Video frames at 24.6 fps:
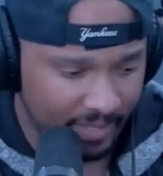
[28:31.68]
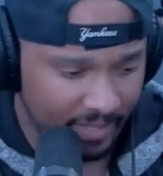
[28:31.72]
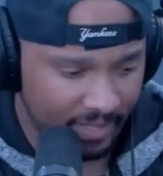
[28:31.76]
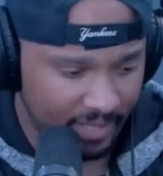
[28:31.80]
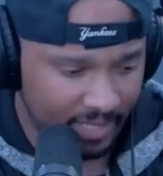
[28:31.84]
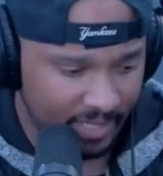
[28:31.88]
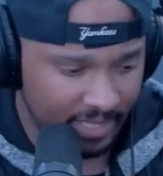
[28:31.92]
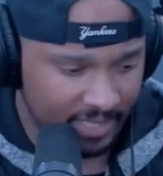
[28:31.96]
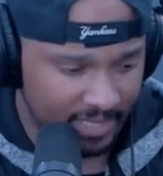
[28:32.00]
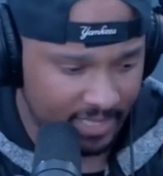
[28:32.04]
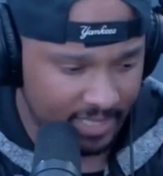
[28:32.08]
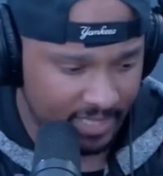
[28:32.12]

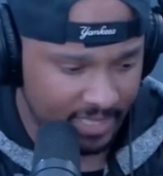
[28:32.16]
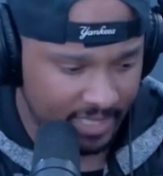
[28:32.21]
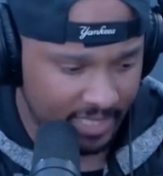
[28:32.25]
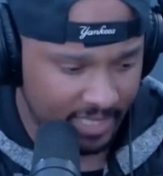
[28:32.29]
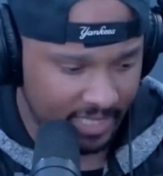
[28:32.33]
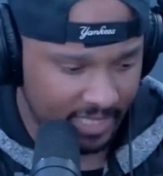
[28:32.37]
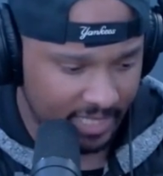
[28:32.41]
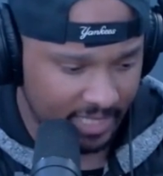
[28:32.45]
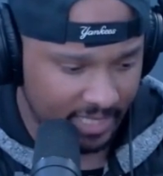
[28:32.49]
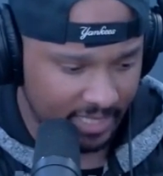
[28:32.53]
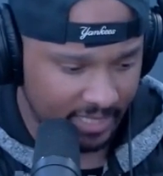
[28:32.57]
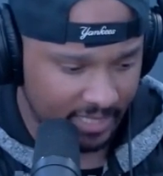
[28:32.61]
Let's
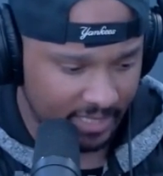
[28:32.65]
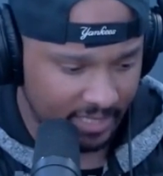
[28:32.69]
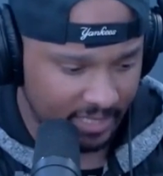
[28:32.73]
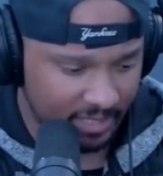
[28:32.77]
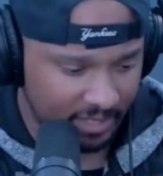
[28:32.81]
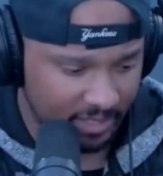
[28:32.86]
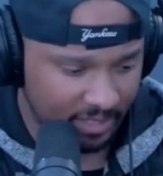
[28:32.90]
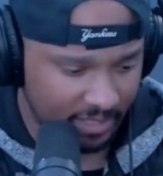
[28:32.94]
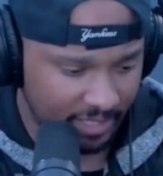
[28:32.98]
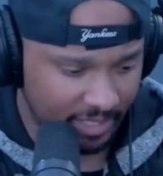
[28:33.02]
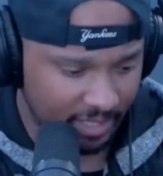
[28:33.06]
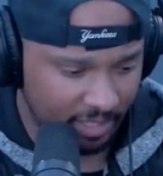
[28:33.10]
see.
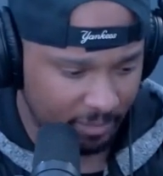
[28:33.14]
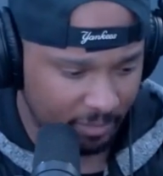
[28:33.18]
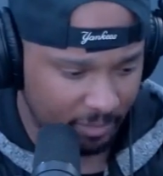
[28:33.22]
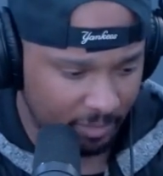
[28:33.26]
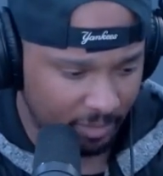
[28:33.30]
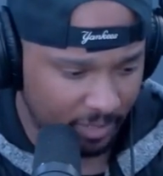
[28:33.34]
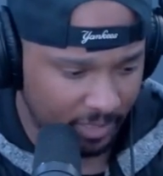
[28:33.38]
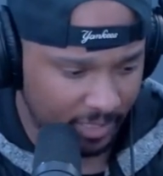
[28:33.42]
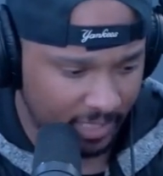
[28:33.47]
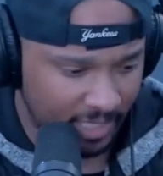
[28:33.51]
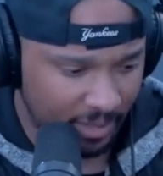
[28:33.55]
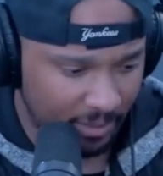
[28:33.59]
Okay, no
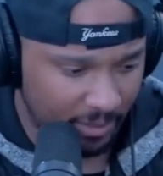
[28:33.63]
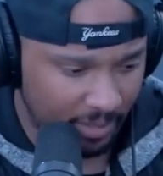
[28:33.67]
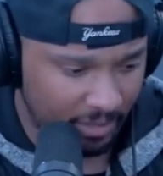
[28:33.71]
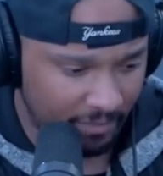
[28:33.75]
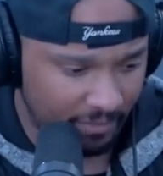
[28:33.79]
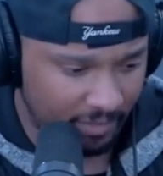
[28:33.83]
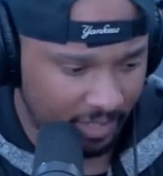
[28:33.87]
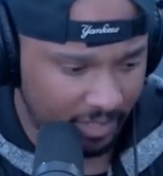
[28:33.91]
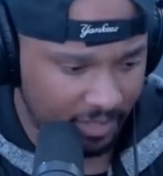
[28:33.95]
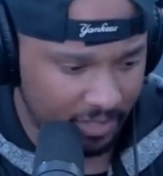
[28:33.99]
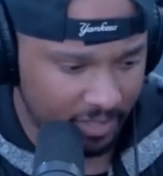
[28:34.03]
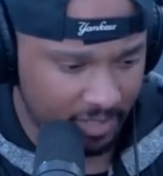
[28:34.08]
more on that. We
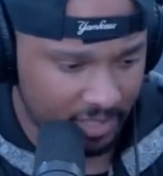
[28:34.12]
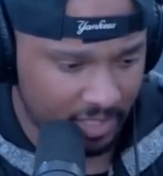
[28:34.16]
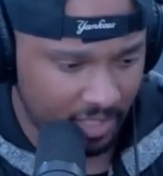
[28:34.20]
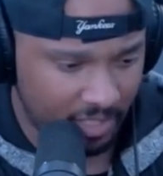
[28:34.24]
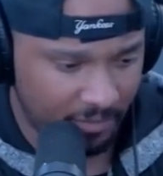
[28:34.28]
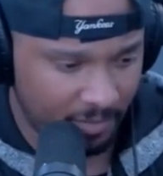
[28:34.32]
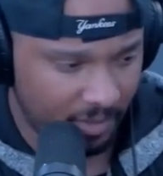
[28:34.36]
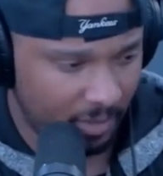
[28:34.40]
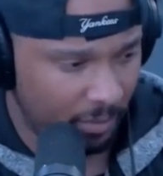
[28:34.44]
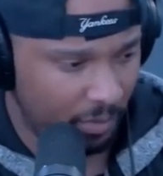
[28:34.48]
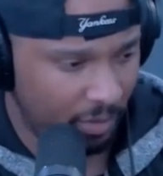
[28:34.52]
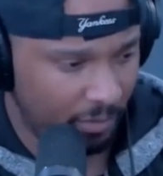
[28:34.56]
have other
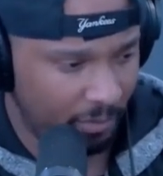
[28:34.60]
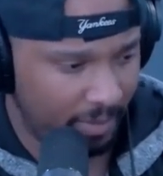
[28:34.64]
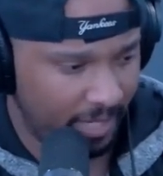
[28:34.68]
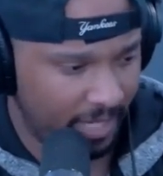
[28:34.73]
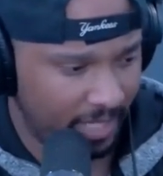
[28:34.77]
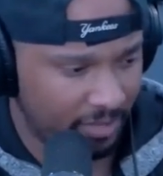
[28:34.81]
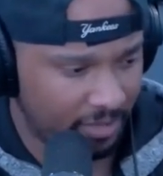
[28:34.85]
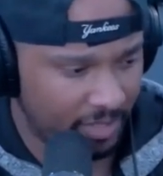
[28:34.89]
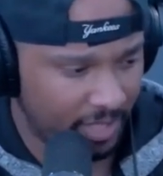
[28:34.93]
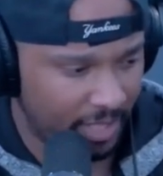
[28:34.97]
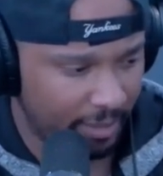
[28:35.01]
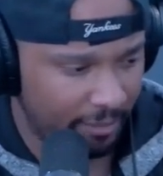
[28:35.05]
stuff. I won't
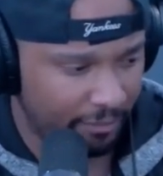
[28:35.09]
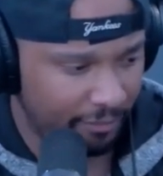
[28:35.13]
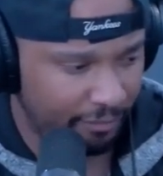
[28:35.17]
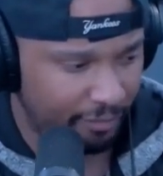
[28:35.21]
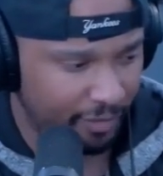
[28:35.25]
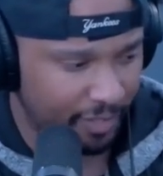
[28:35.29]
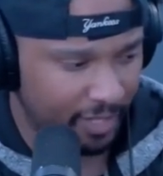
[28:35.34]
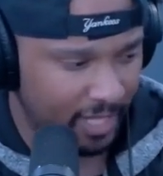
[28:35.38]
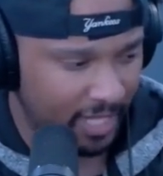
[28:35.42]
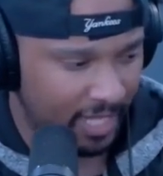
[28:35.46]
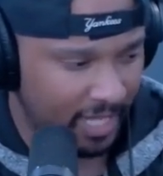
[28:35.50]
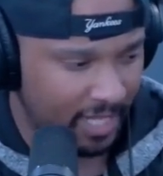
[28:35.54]
backtrack
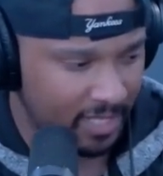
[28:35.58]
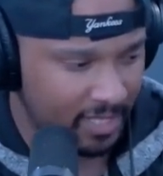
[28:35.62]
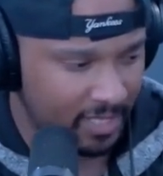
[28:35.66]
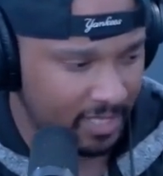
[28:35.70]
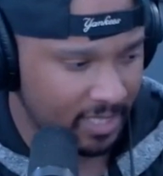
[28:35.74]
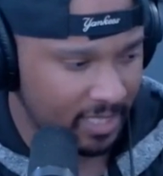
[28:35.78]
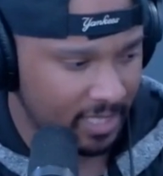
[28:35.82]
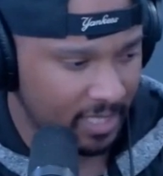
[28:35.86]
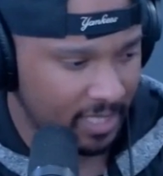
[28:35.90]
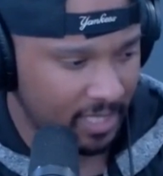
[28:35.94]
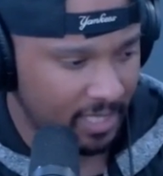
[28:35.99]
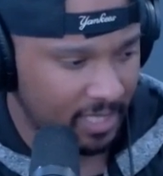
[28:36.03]
for that.
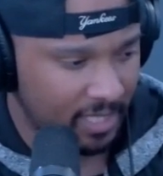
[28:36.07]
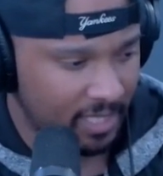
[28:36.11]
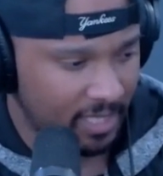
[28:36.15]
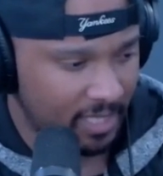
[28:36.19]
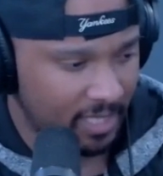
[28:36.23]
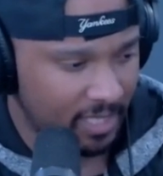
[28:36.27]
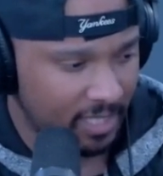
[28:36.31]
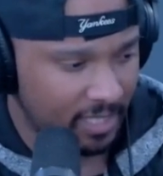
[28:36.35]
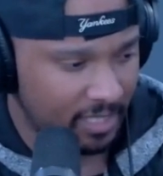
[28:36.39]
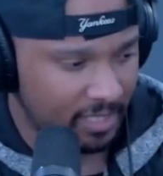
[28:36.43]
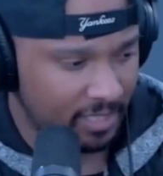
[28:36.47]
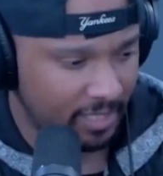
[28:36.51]

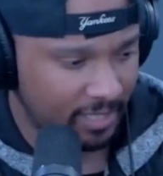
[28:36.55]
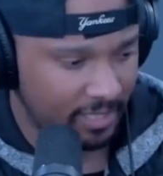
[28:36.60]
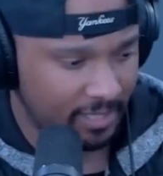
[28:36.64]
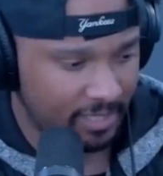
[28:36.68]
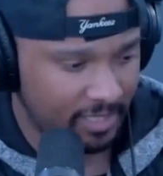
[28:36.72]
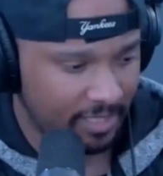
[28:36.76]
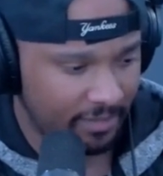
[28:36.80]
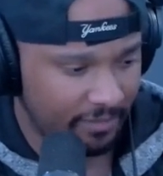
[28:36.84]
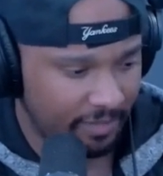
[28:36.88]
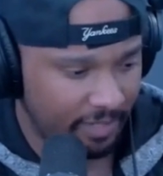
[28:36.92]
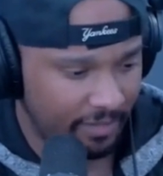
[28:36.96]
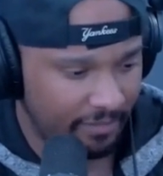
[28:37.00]
Let's check to
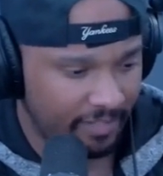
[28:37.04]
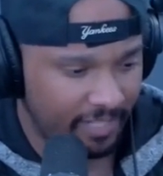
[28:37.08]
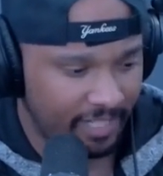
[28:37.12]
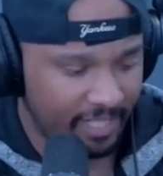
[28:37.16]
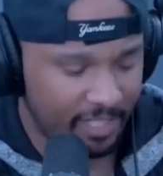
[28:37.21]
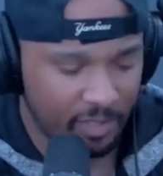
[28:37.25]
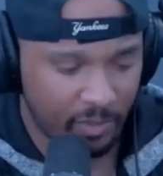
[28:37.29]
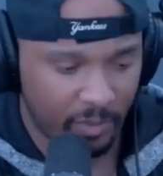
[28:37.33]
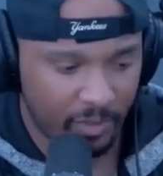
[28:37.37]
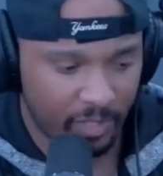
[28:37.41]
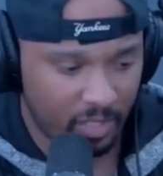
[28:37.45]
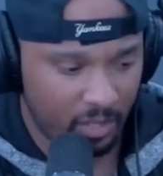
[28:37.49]
see if you have
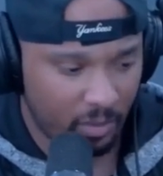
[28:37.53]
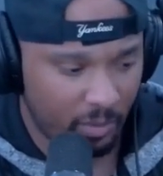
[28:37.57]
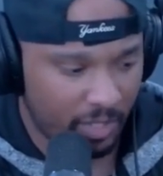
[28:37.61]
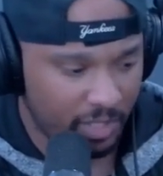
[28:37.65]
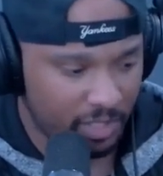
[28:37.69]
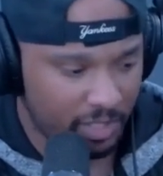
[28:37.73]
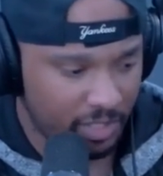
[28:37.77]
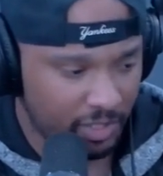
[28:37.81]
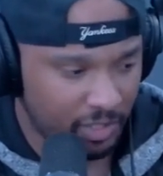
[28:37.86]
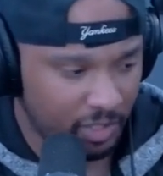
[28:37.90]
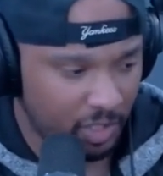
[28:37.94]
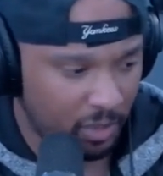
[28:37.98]
any Twitter
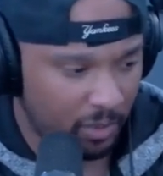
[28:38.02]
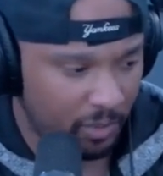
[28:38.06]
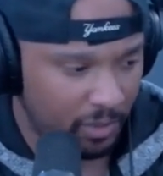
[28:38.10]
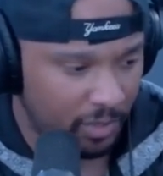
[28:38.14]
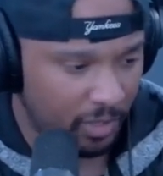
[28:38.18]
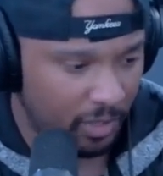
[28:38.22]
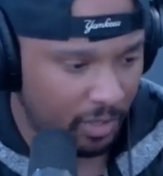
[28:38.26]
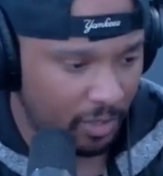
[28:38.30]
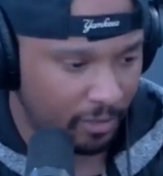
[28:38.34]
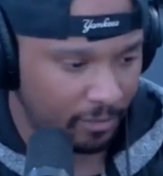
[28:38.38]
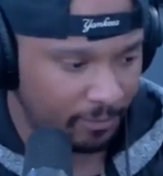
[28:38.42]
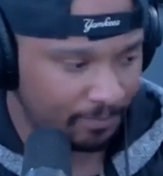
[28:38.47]
questions
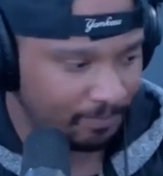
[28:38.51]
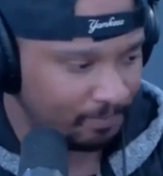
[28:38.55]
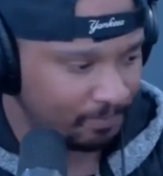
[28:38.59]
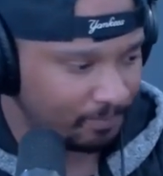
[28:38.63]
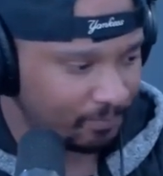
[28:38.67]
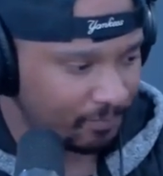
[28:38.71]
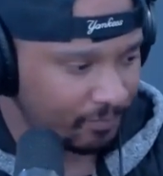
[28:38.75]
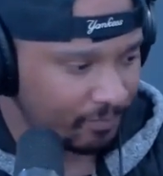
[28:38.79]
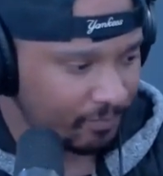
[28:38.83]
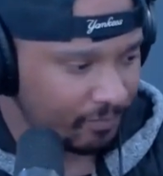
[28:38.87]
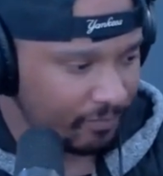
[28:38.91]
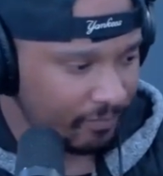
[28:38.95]
going on.
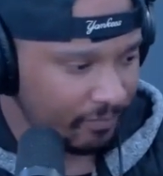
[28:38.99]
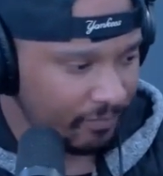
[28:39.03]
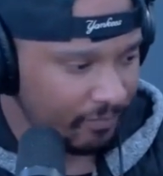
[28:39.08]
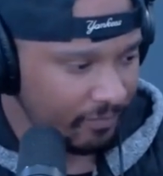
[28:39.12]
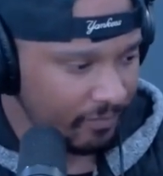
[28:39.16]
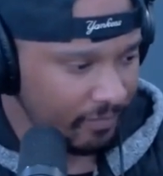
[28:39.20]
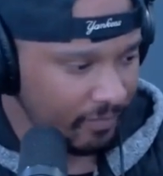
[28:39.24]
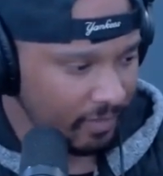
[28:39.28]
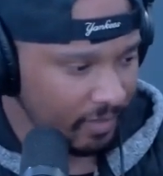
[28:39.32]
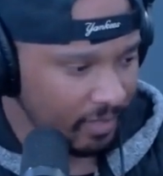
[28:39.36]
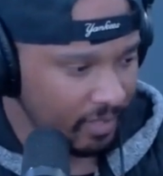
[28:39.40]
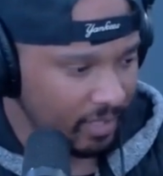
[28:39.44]

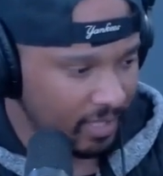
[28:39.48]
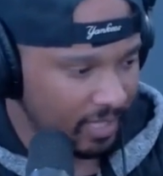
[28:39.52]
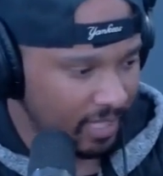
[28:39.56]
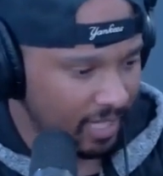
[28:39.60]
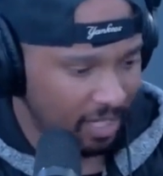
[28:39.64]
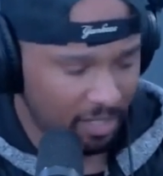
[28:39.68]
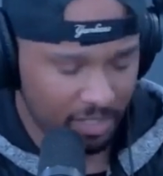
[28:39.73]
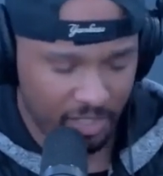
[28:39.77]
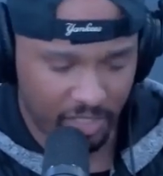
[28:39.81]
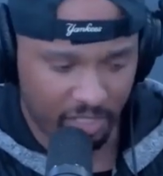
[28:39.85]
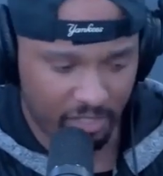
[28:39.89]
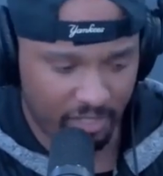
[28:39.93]

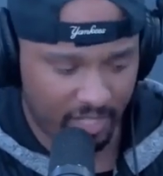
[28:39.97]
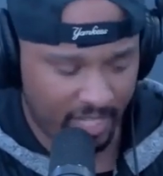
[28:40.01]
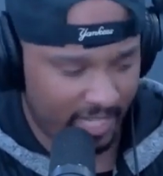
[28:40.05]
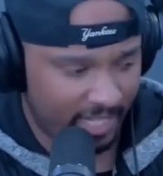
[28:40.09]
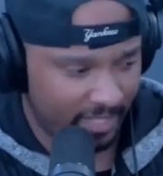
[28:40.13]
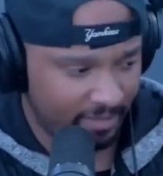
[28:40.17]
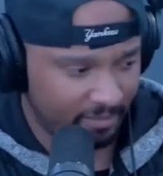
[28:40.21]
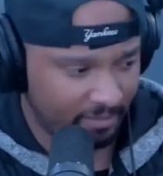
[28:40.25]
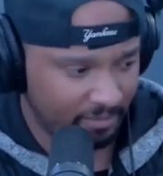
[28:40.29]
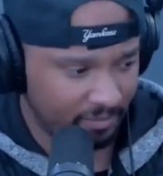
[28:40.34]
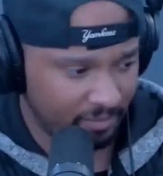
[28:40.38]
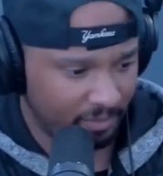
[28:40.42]
How's y'all
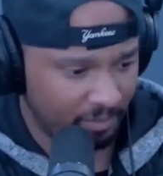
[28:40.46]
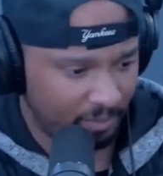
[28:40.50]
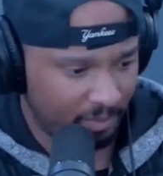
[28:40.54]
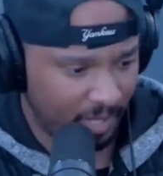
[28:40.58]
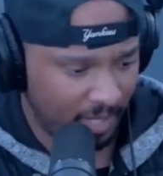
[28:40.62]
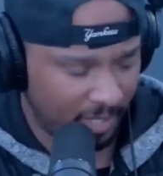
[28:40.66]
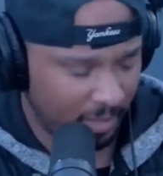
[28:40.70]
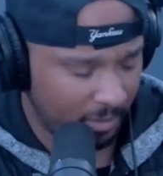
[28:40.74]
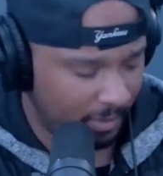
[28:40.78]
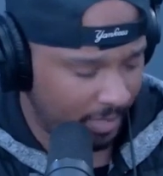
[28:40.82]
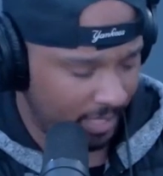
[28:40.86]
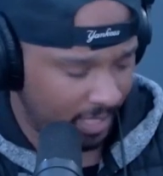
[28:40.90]
night,
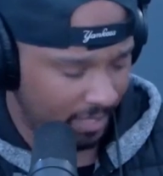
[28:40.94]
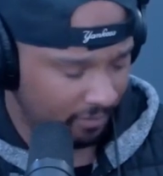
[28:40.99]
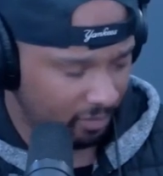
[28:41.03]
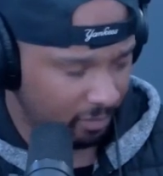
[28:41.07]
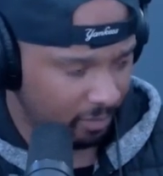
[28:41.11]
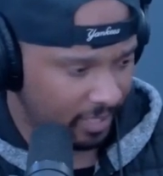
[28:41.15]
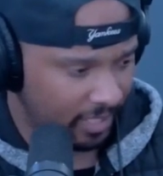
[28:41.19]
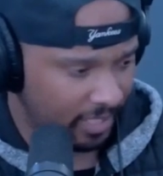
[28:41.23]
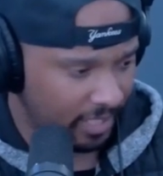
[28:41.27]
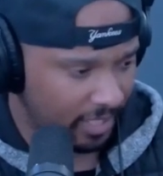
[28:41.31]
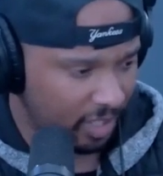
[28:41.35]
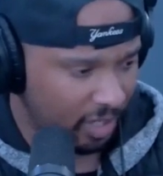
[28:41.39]
by the way,
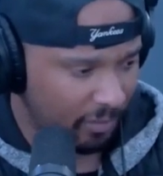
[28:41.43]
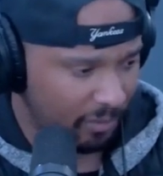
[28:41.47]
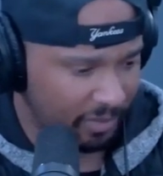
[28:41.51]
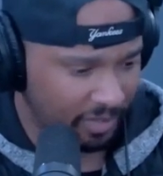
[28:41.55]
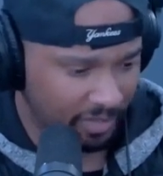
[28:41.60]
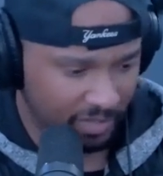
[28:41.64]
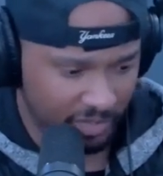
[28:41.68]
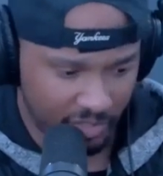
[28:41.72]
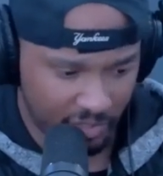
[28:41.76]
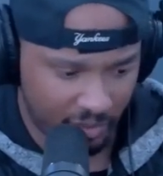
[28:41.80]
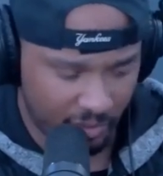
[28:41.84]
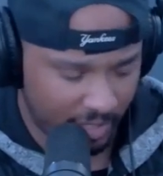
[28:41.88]
everybody? I hope
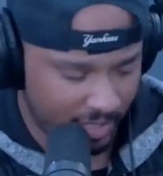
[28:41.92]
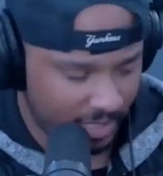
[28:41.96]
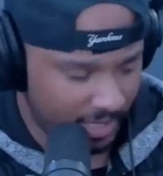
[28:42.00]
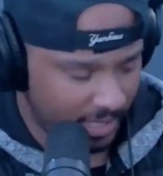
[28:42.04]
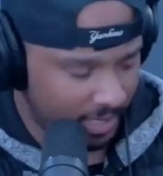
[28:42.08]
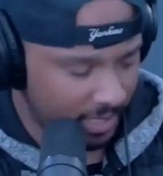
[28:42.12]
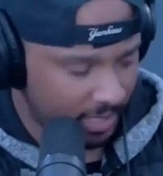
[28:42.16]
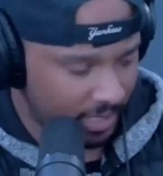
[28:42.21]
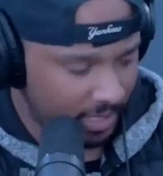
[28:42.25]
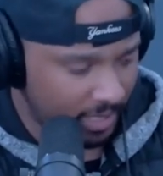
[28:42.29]
you're enjoying it.